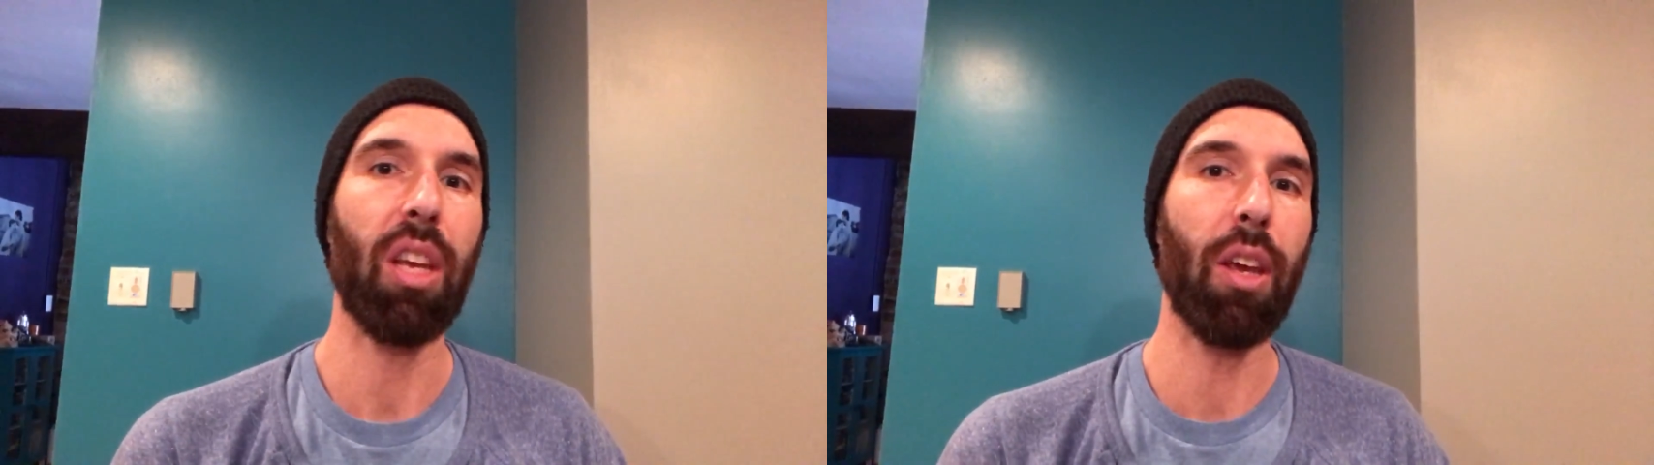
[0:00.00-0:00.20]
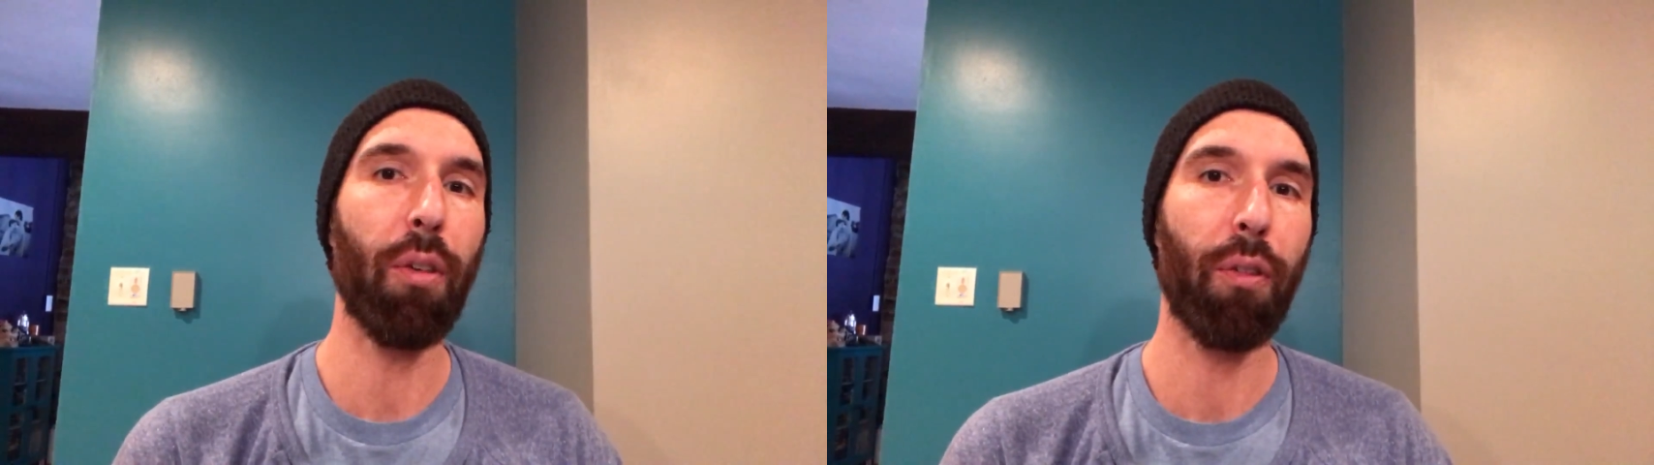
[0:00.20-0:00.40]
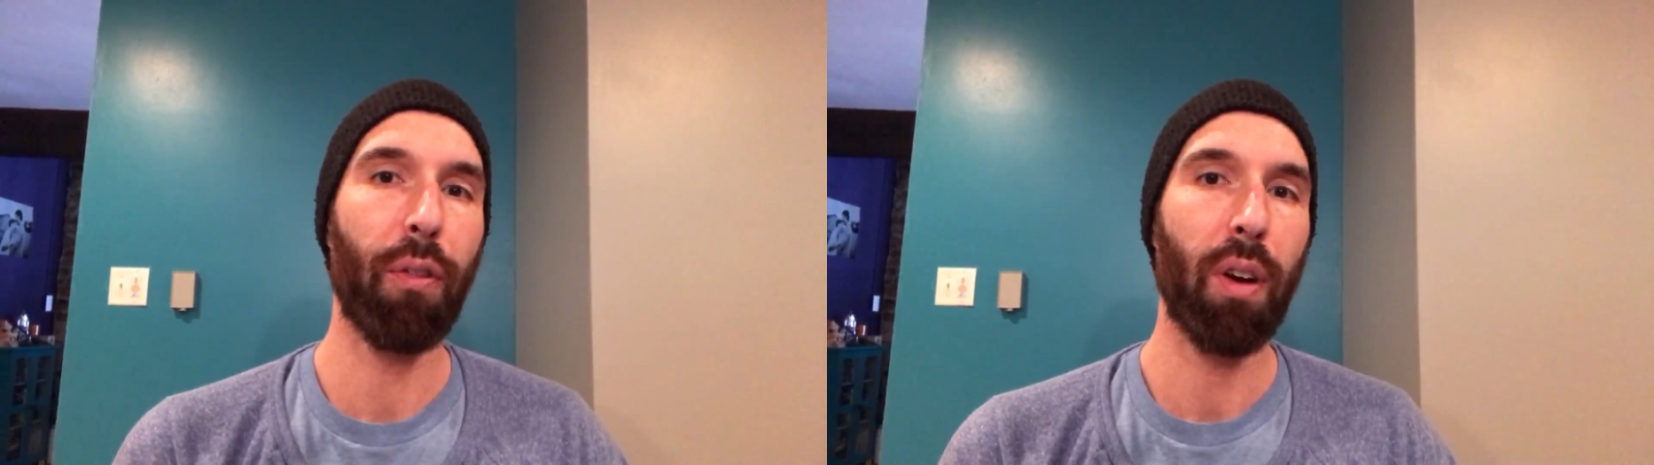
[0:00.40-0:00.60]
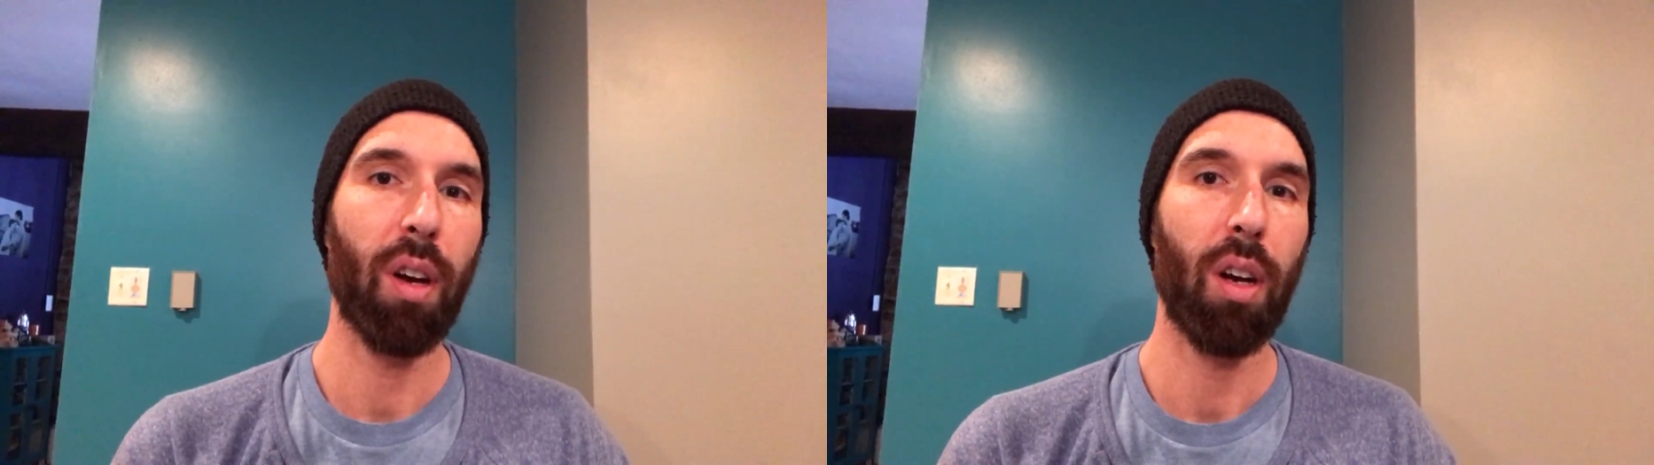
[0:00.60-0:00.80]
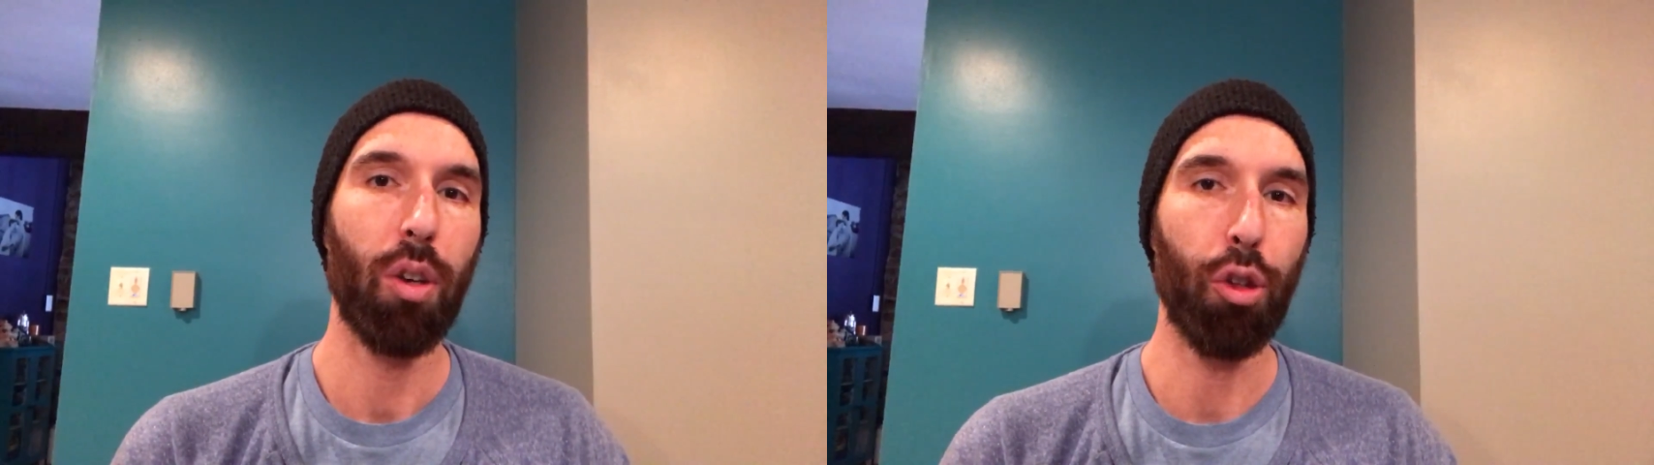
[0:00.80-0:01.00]
If
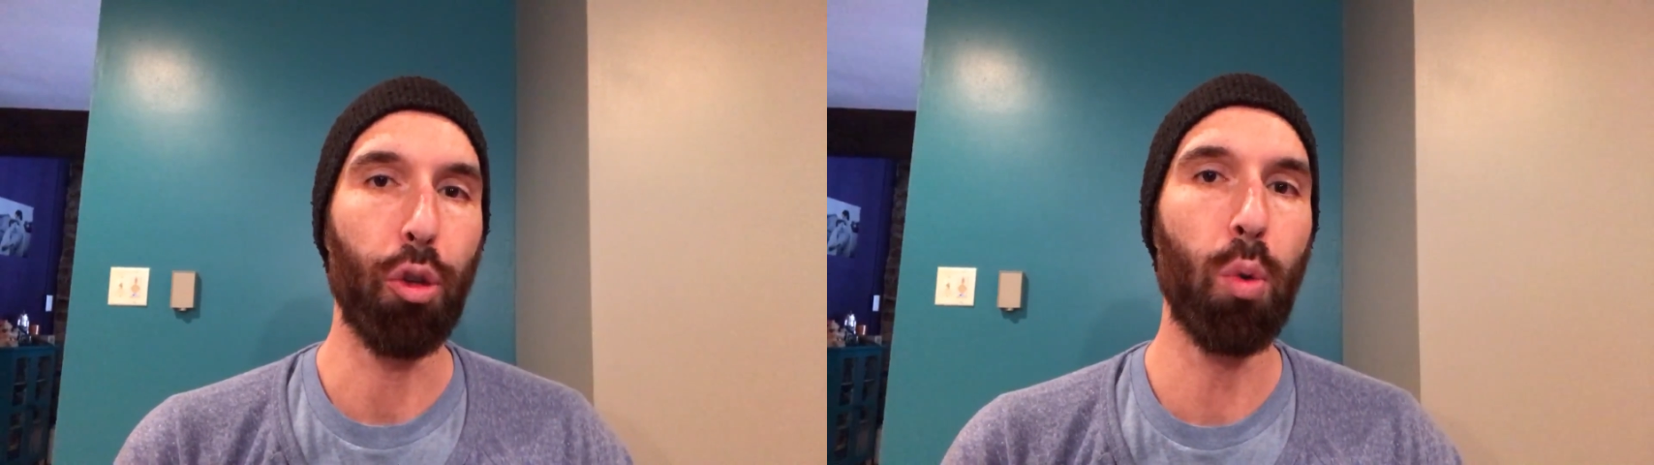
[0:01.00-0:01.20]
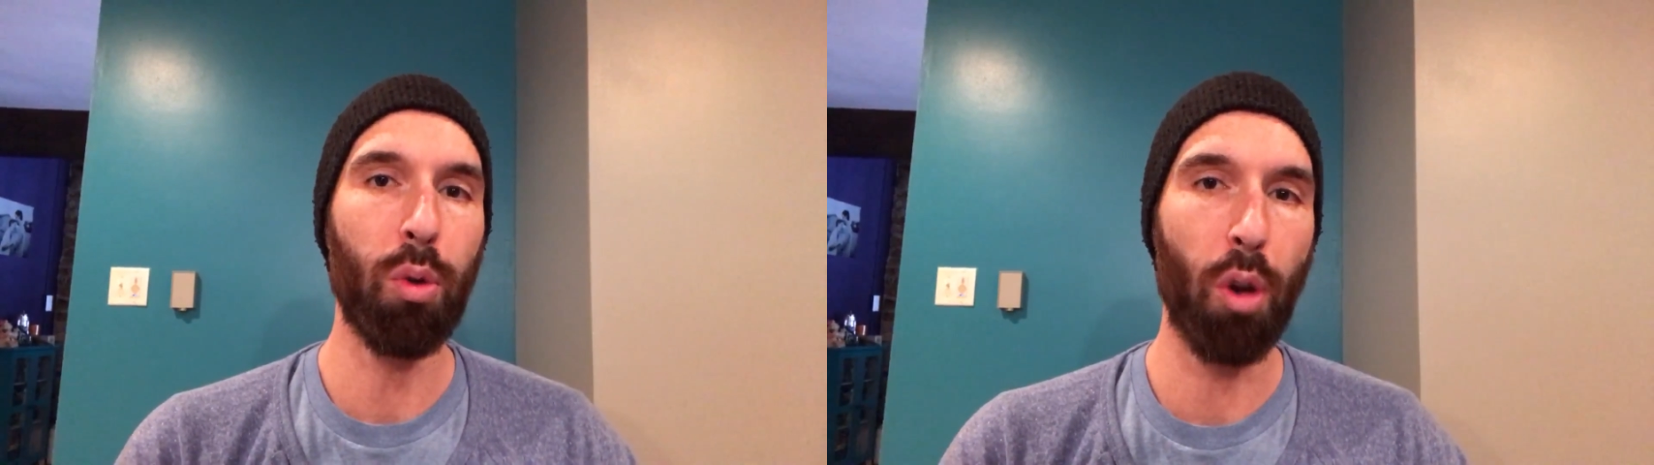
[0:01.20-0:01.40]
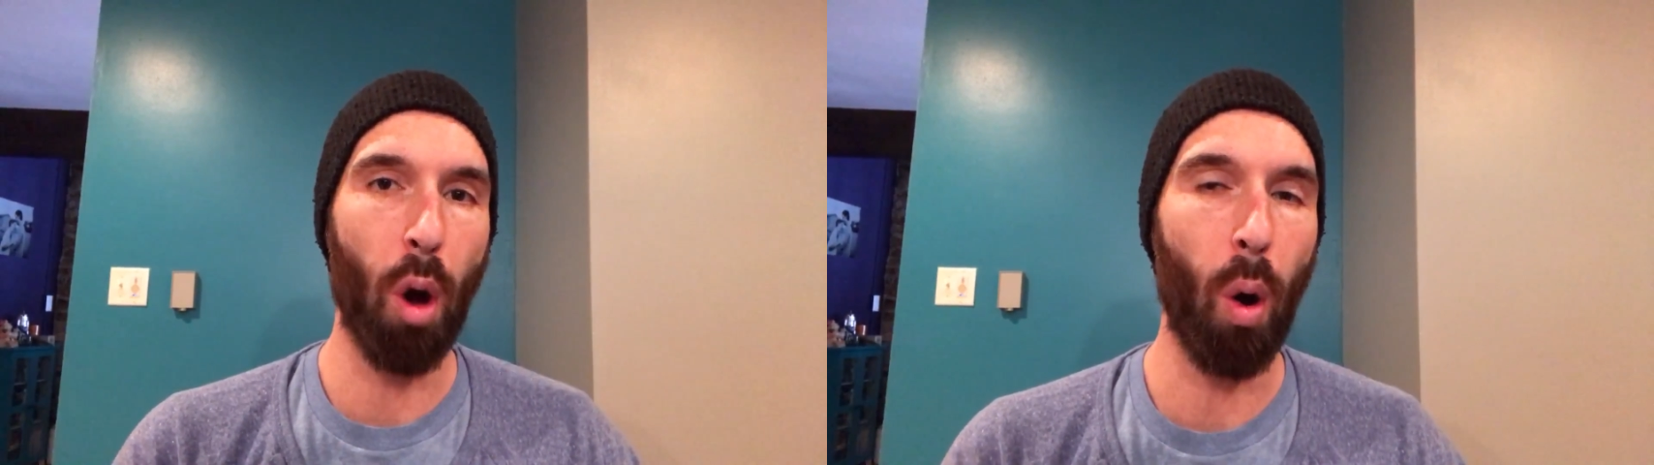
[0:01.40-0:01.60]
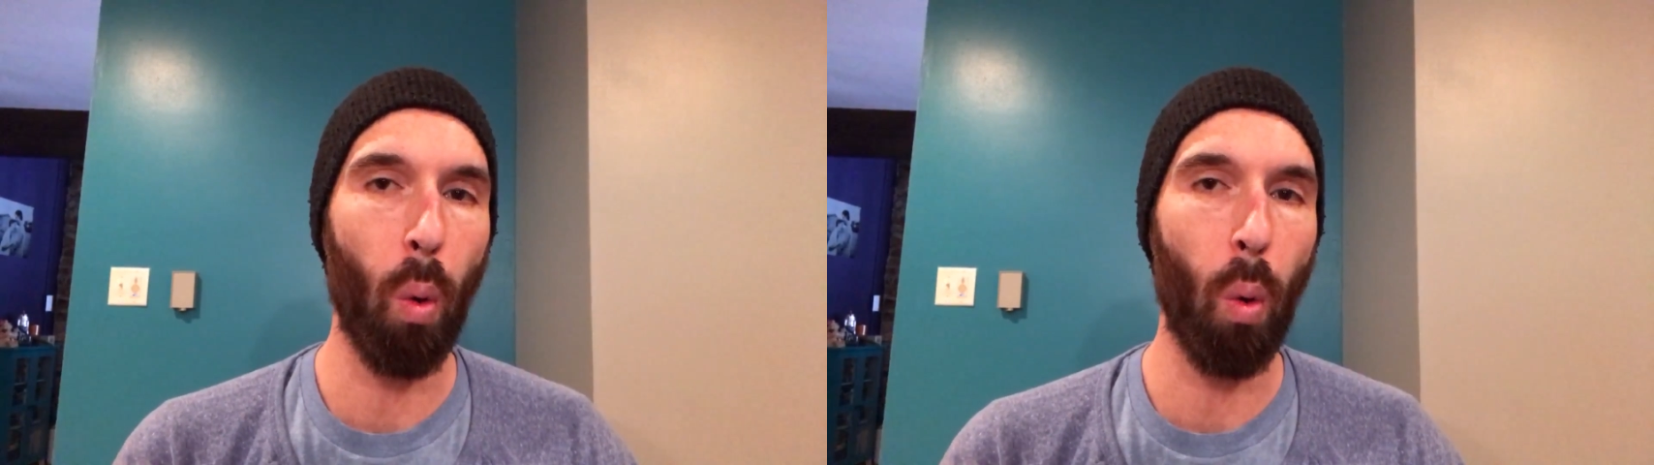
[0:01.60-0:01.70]
you know